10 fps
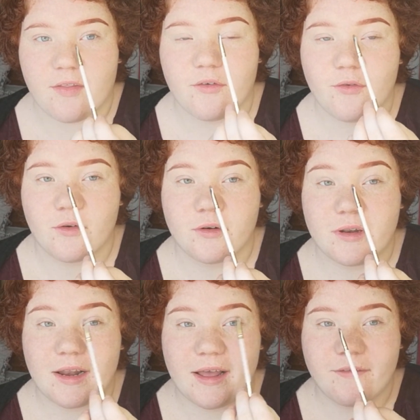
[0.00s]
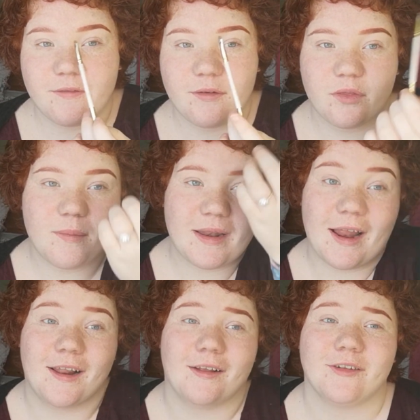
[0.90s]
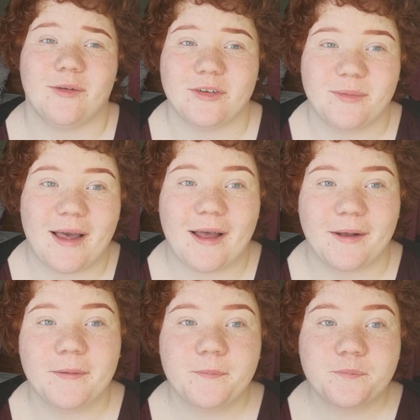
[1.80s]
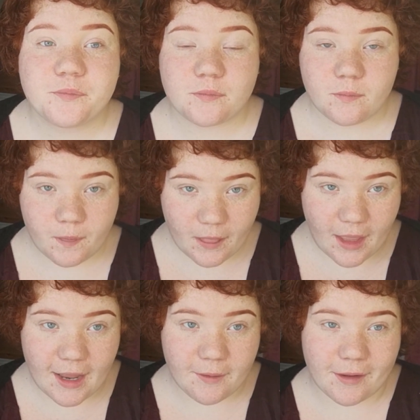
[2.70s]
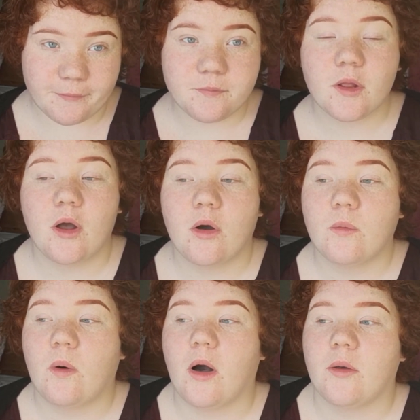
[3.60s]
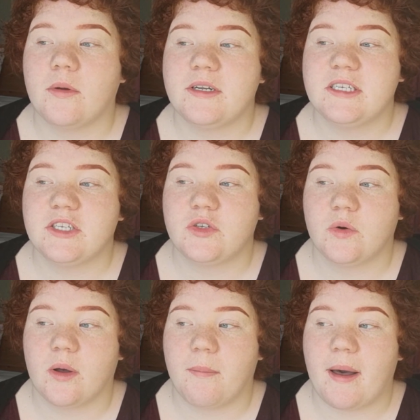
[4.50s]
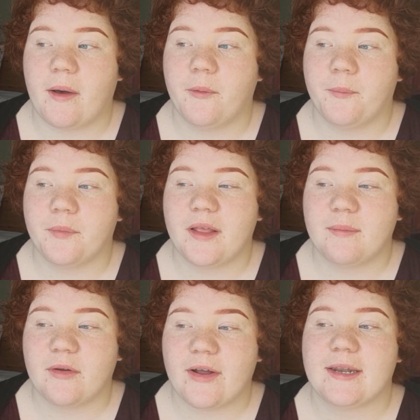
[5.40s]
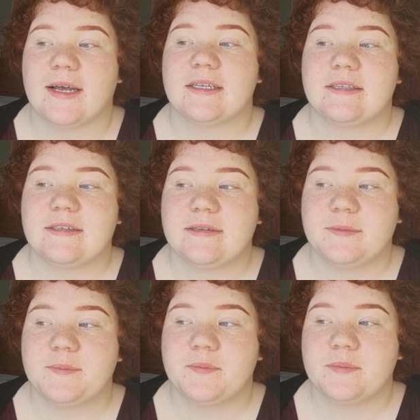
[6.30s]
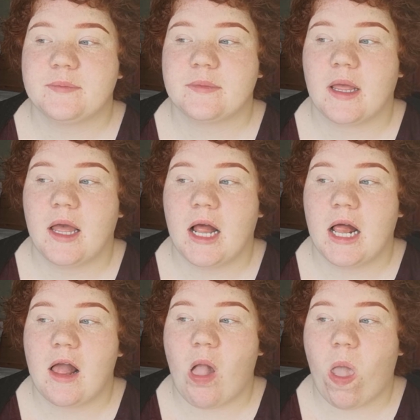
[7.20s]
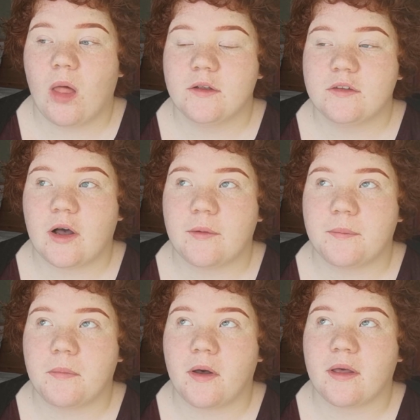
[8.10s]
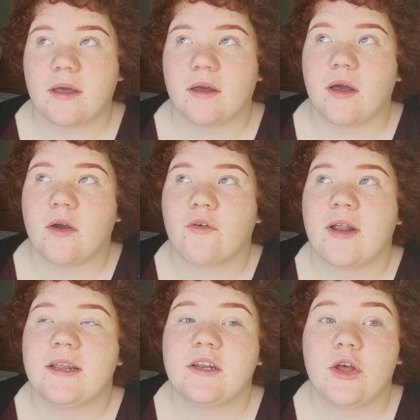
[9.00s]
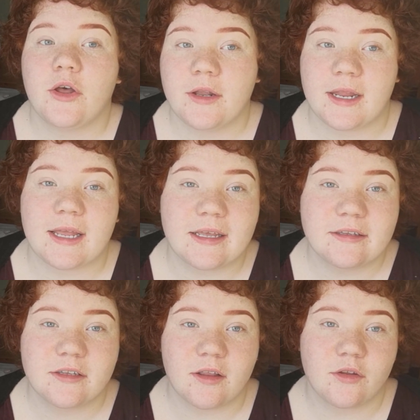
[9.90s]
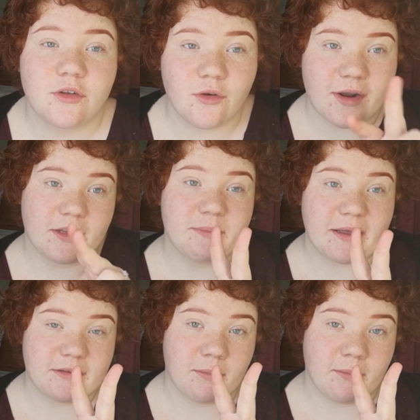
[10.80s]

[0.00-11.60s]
at the front and I haven't filled them in and it looks so much better. Anyway, what I wanted to talk about is my granddad's. So my granddad Ernest, two granddads passed